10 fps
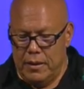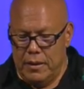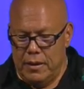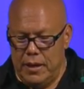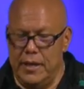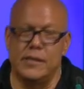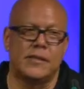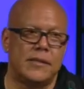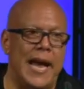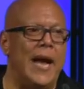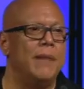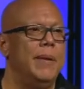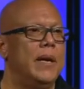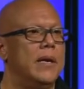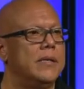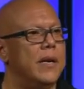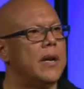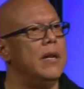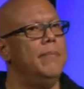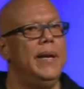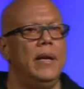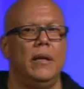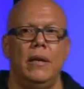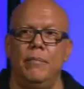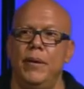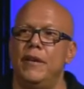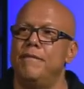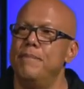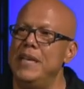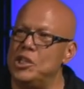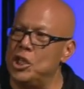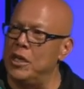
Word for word: And it's sad because there can be a little bit of Mesha